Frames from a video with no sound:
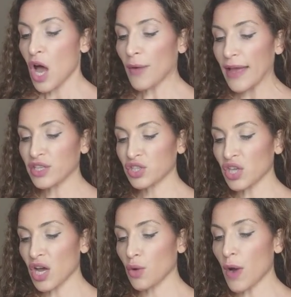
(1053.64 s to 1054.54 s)
Okay,
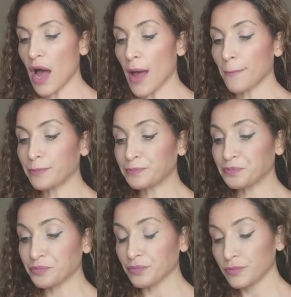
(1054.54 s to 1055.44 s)
so um,
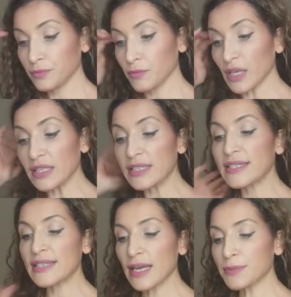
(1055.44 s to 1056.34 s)

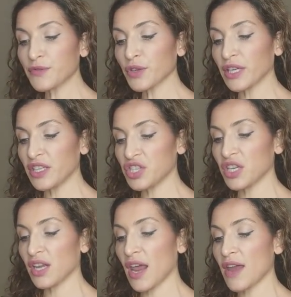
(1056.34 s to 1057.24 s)
stamps for
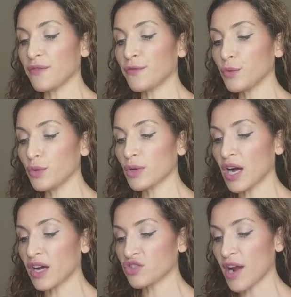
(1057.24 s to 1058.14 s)
kitchen and food
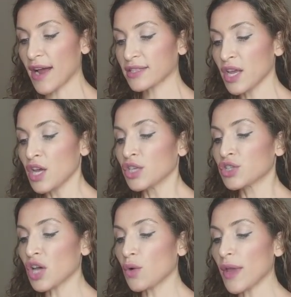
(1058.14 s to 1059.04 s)
contracts.
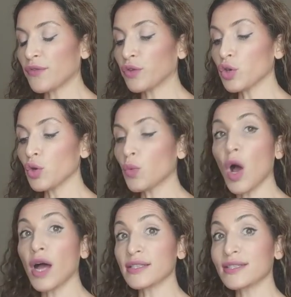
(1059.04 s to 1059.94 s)
So if you
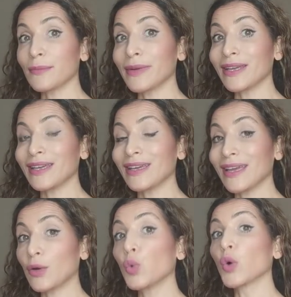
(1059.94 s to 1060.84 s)
want somebody
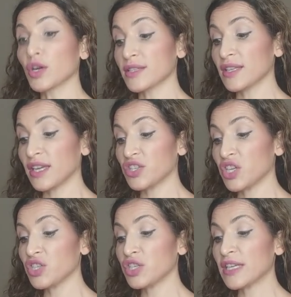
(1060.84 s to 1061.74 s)
who works in the
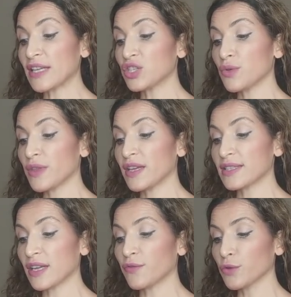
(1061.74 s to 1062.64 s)
kitchen to get you things
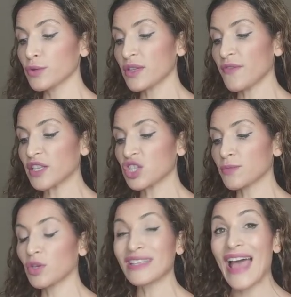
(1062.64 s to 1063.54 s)
like fruits,
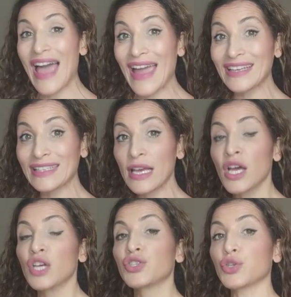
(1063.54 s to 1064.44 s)
vegetables, eggs,
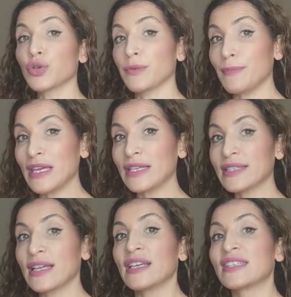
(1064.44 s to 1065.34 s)
certain
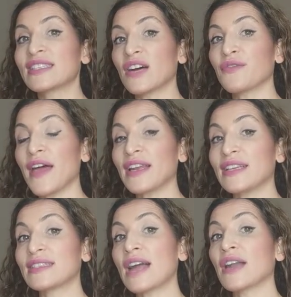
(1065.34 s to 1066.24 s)
meats, stuff that
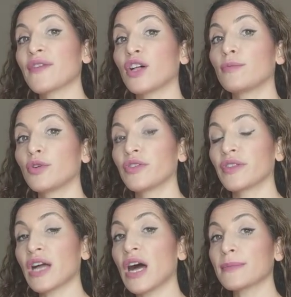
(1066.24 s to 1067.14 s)
is not available in
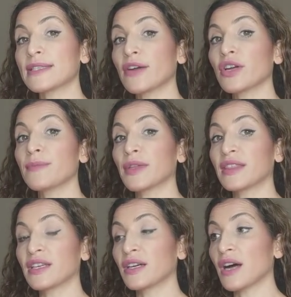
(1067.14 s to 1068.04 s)
the commissary,
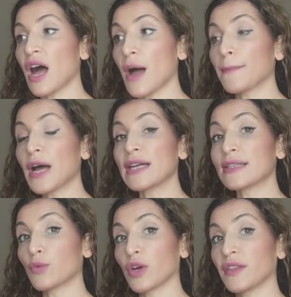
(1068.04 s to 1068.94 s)
but the um, guys
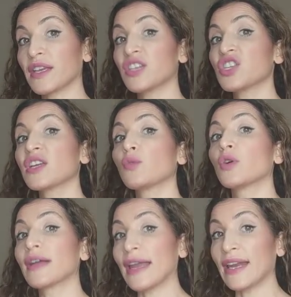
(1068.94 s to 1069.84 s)
that work in the kitchen
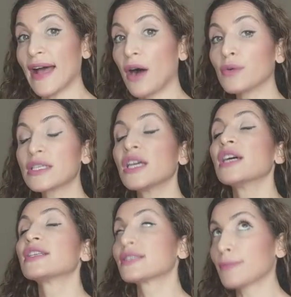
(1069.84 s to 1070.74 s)
will get it out,
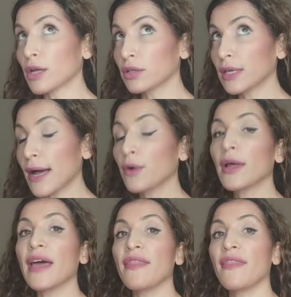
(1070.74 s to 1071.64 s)
smuggle it
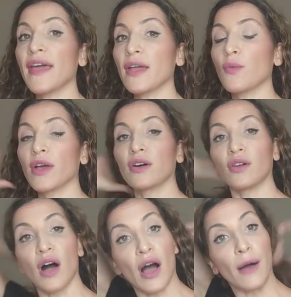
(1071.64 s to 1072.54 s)
out, and they
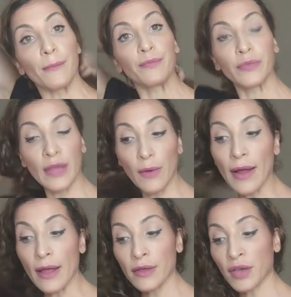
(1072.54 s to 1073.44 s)
will. Um, no,
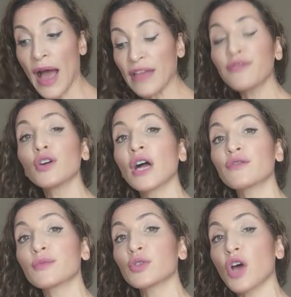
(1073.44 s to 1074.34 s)
I, I feel
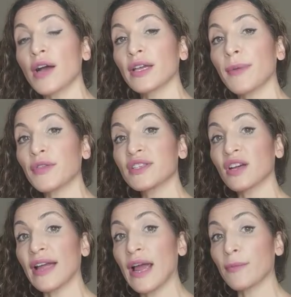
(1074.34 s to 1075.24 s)
comfortable talking about this
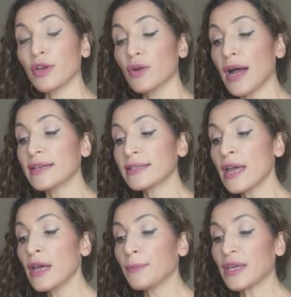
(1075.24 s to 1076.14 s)
on camera, you guys,
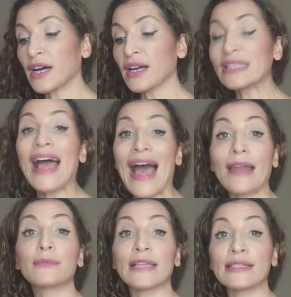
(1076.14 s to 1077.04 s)
because
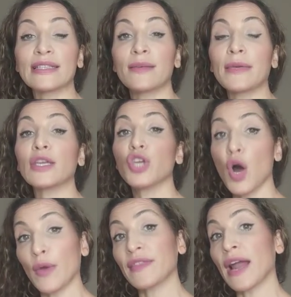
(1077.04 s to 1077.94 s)
Adam sent it to me
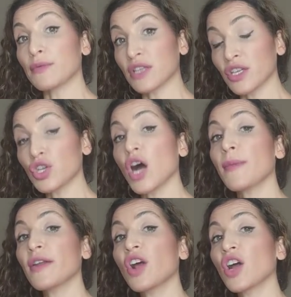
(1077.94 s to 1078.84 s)
knowing that I was going to talk
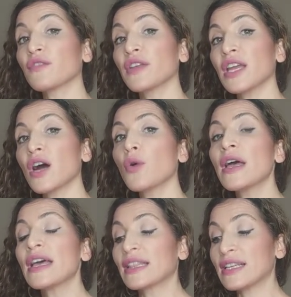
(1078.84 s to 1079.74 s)
about it on a video.
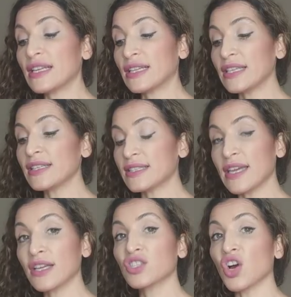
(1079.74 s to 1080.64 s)
The, these
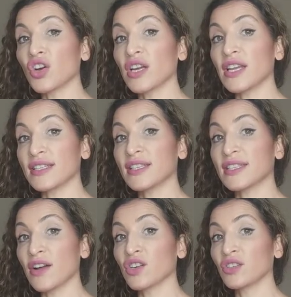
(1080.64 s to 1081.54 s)
things aren't
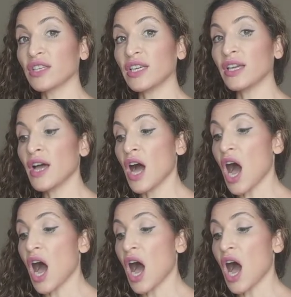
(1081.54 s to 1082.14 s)
necessarily.